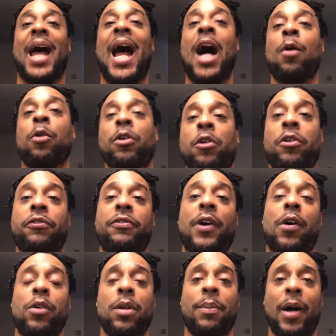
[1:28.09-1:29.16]
hour on the
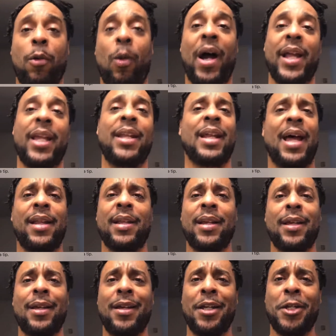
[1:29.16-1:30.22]
phone about why he not
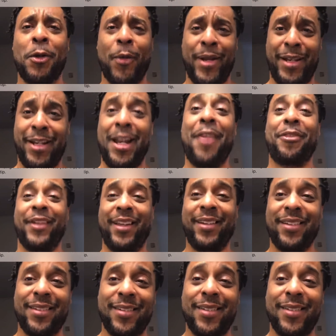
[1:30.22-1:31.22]
doing nothing.